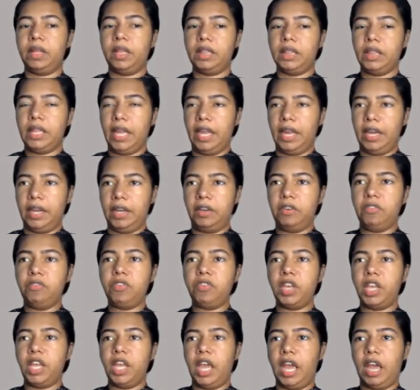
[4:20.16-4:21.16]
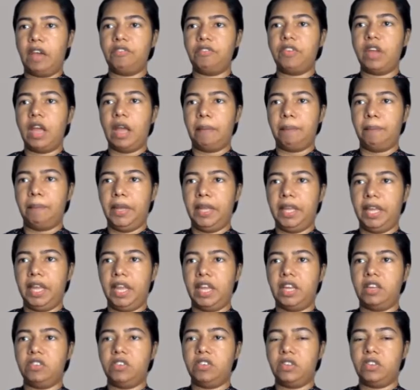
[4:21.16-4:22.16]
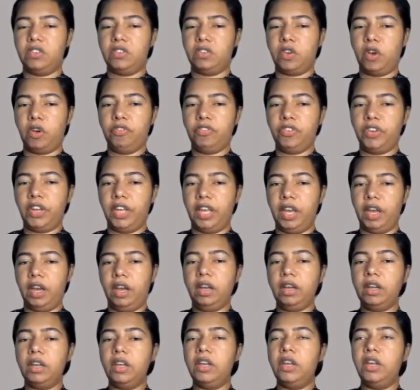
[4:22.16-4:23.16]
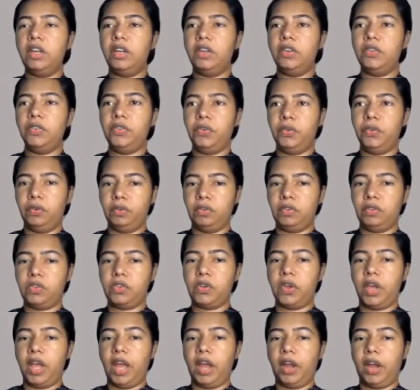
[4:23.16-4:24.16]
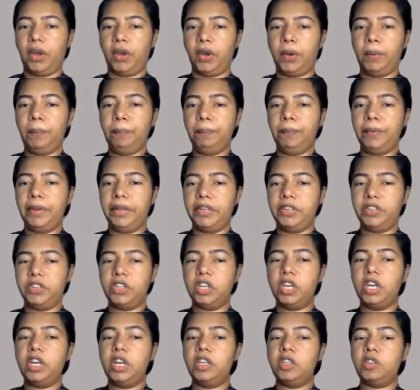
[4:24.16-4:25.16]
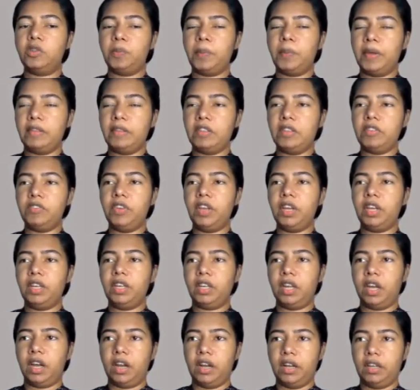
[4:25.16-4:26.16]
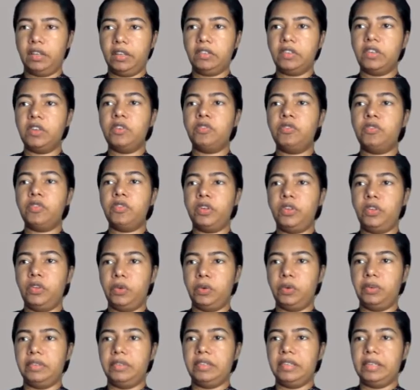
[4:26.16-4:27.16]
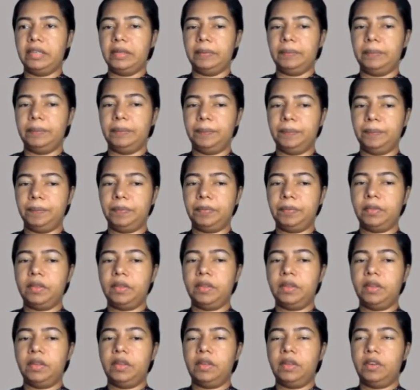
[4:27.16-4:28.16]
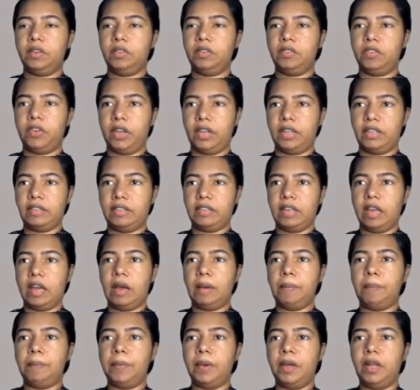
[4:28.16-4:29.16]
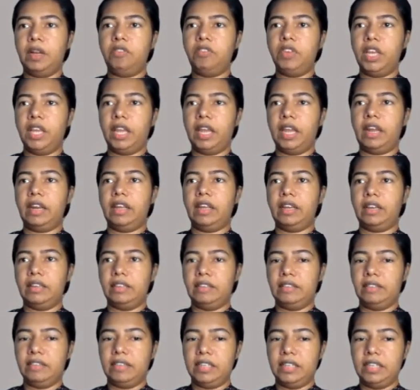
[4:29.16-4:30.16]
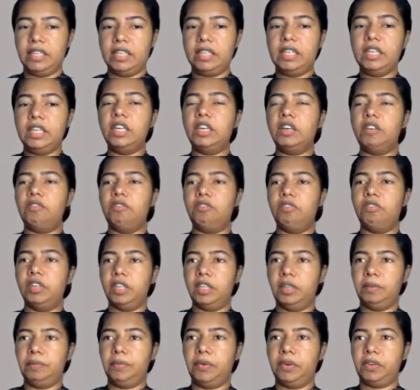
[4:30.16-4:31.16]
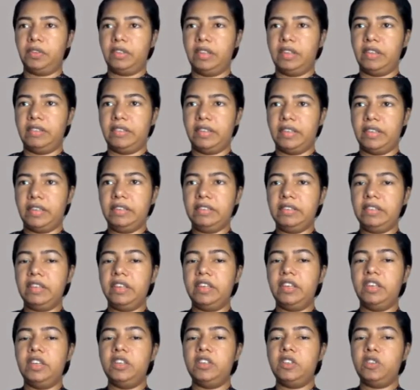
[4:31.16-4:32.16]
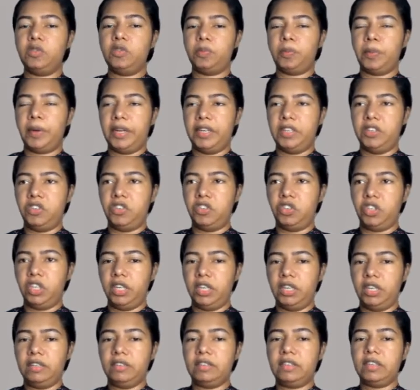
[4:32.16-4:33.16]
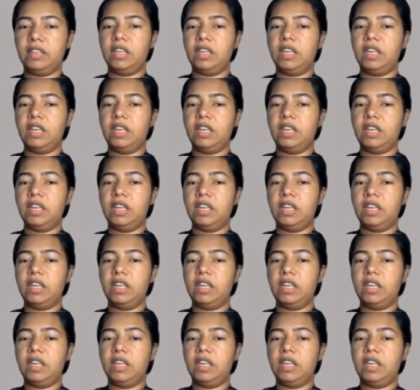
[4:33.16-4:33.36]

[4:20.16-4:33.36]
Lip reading: Then we have application software used to accomplish specific tasks for user. For example, we can consider word processors, spreadsheets,